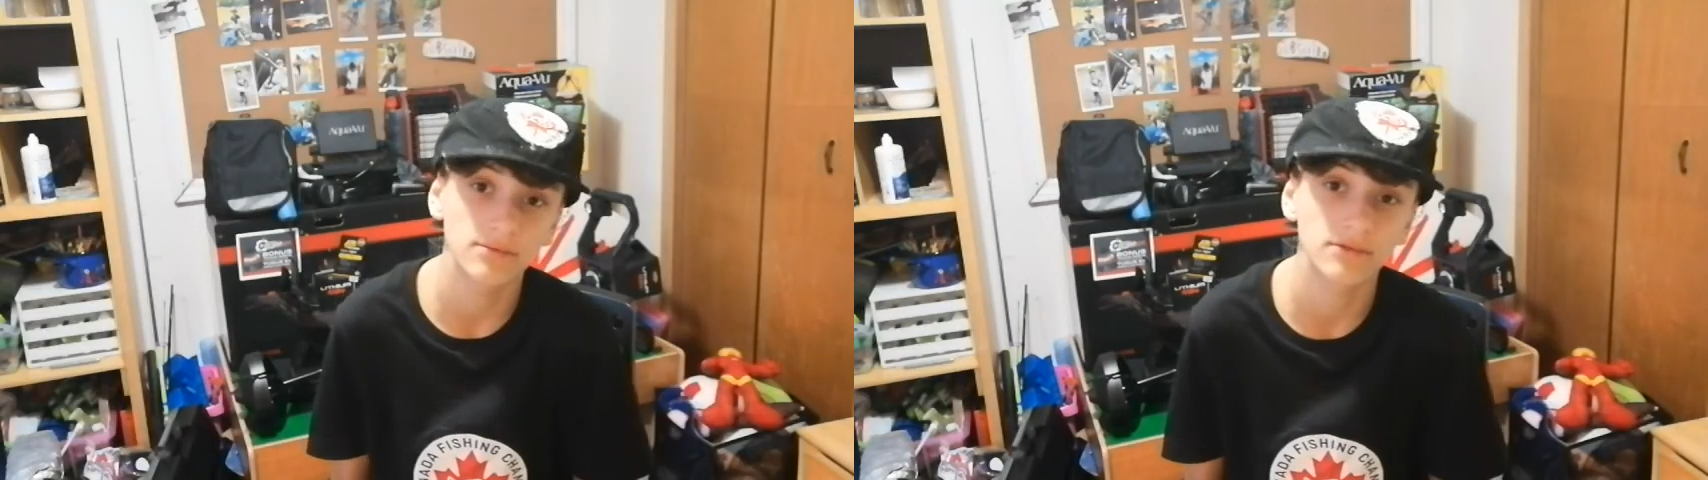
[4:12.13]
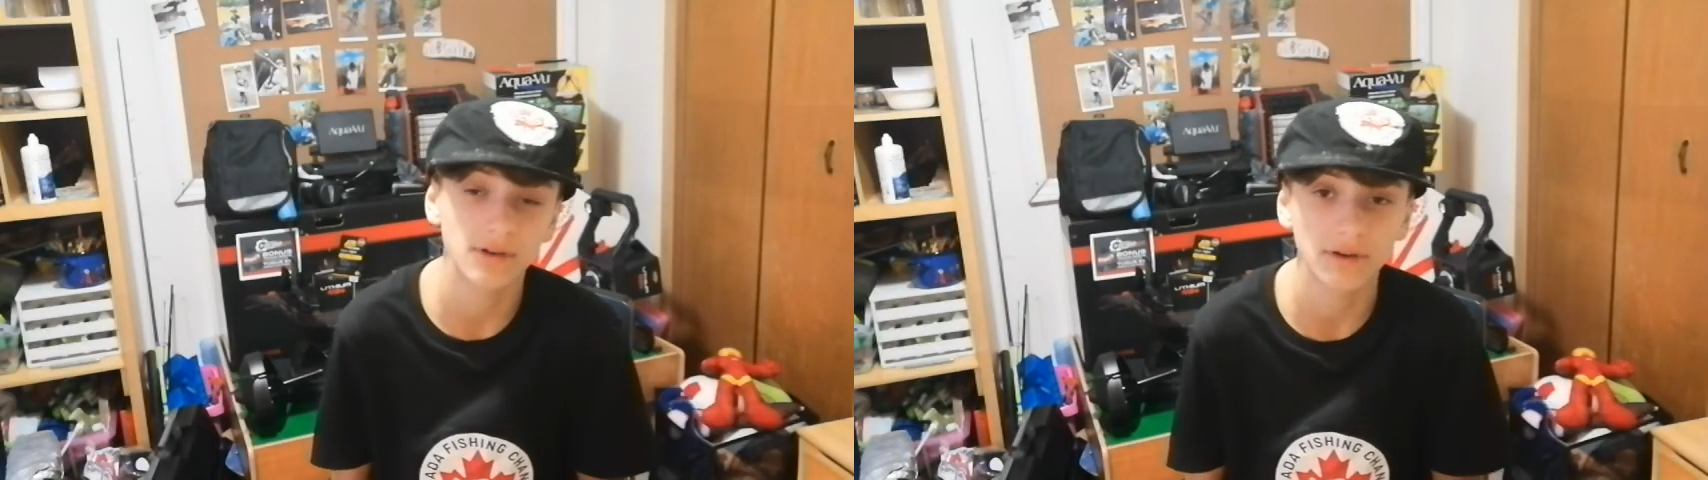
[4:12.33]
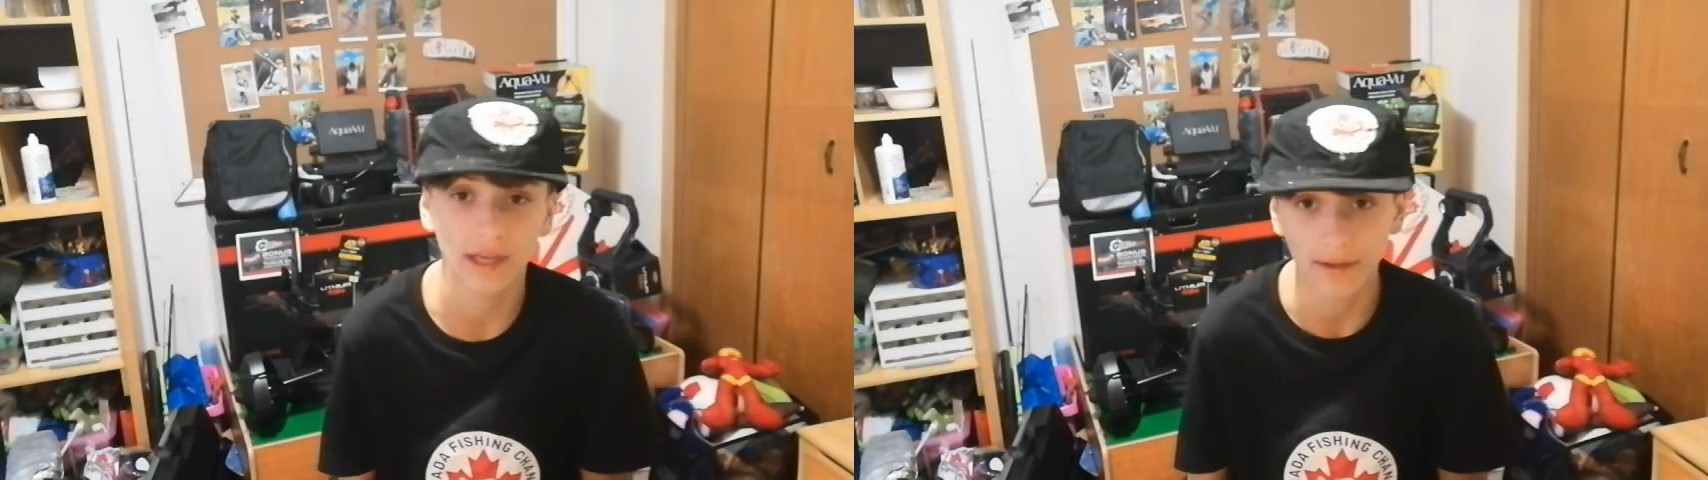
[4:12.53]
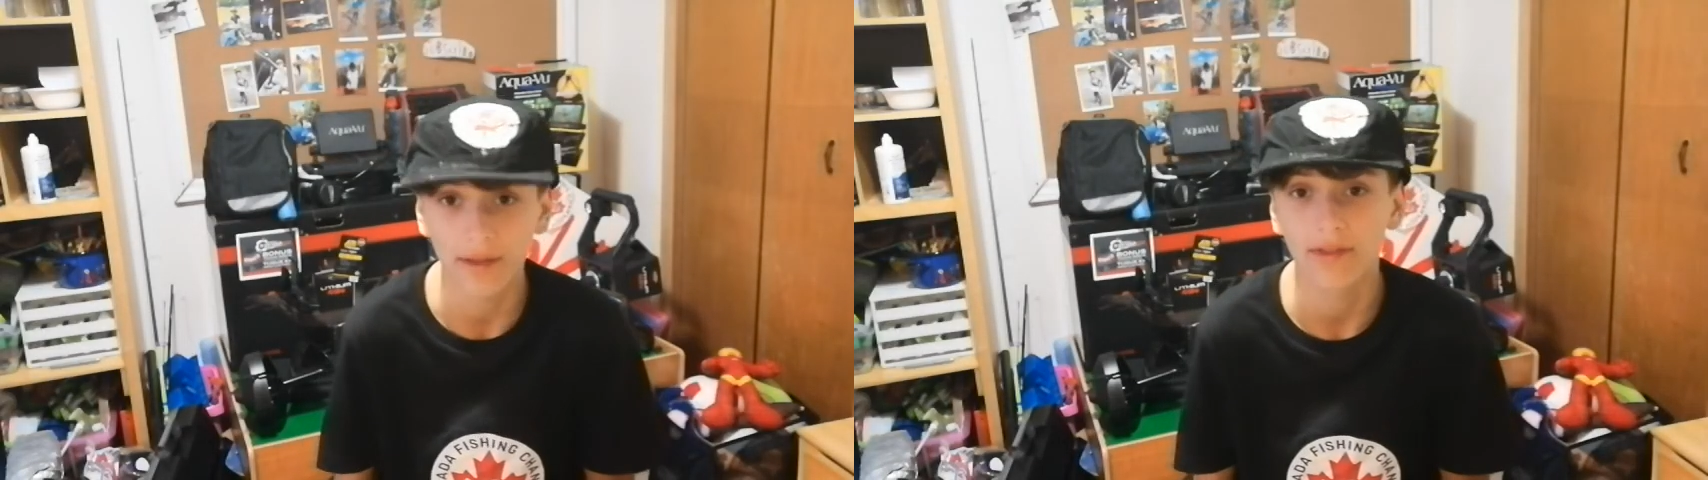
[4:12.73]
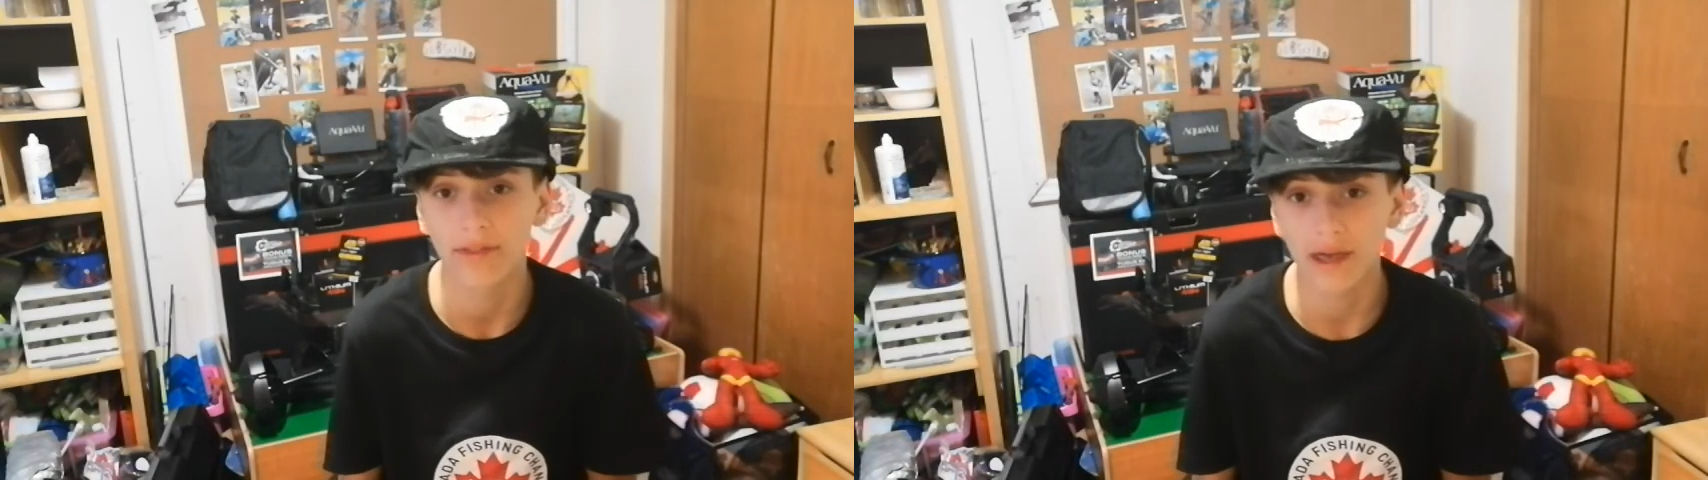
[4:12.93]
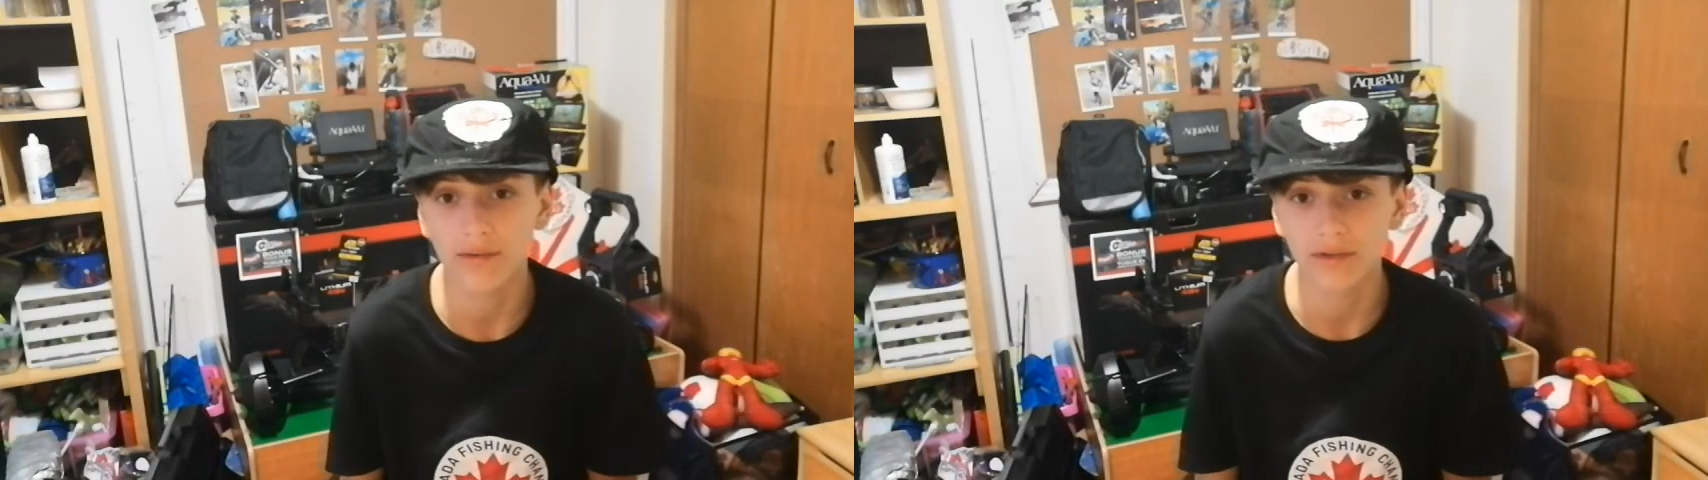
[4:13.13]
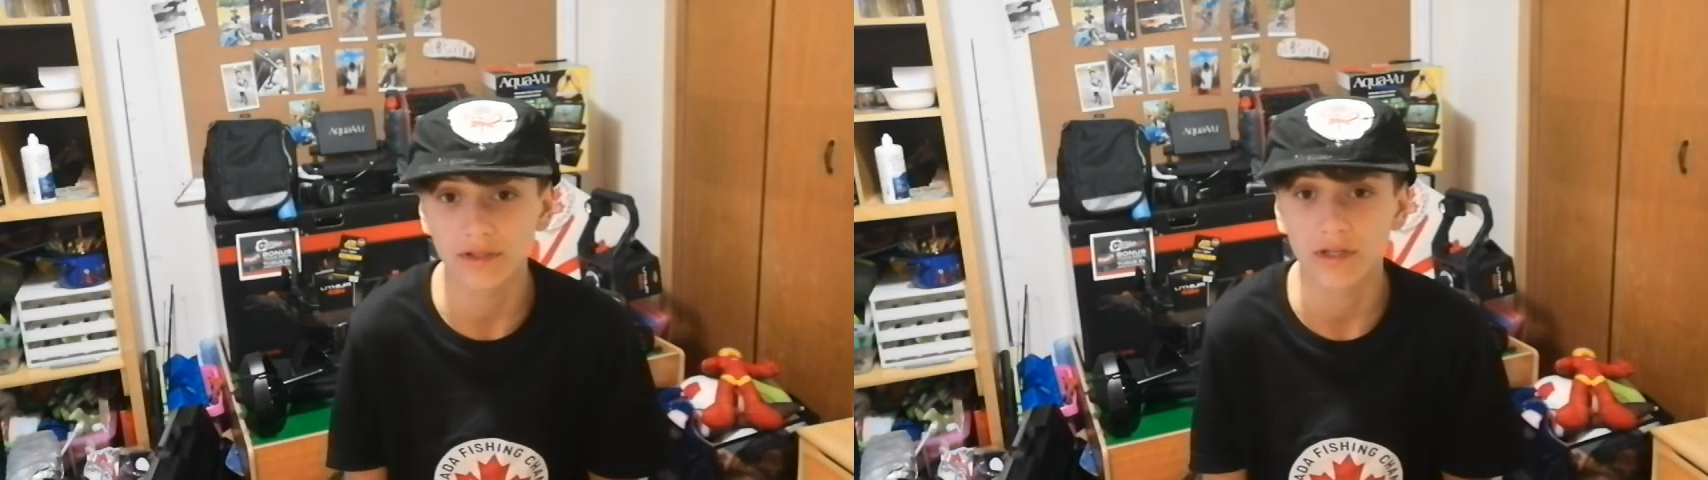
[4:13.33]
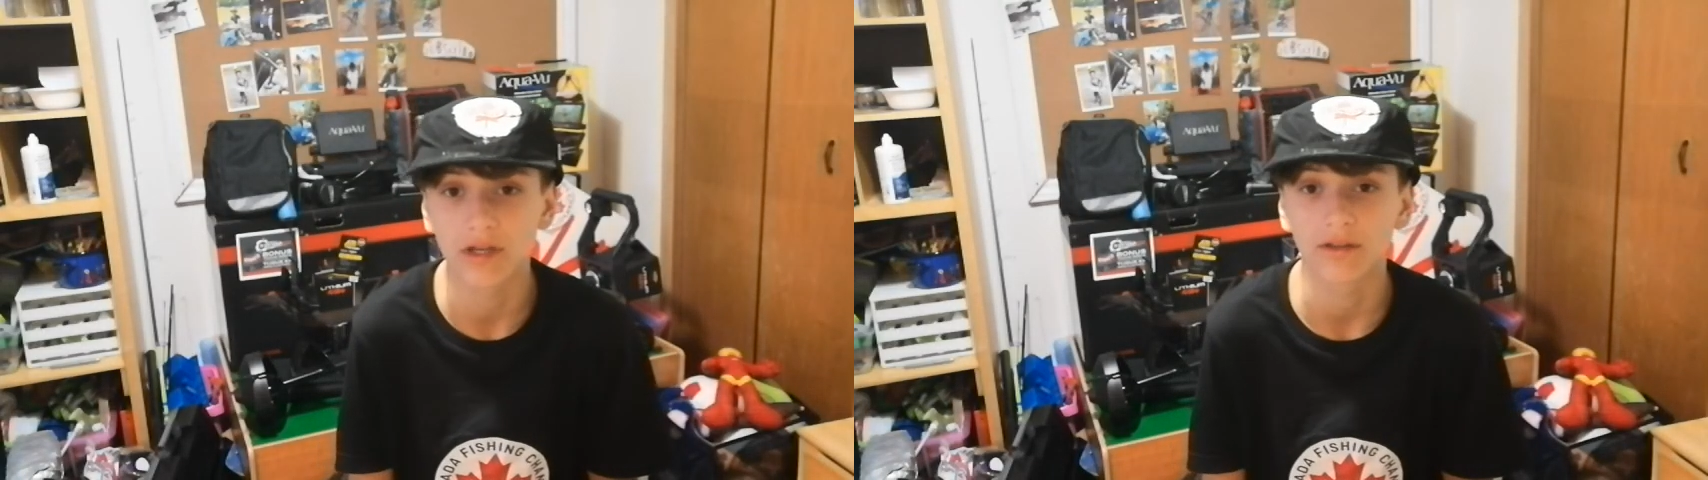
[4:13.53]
So yeah, that was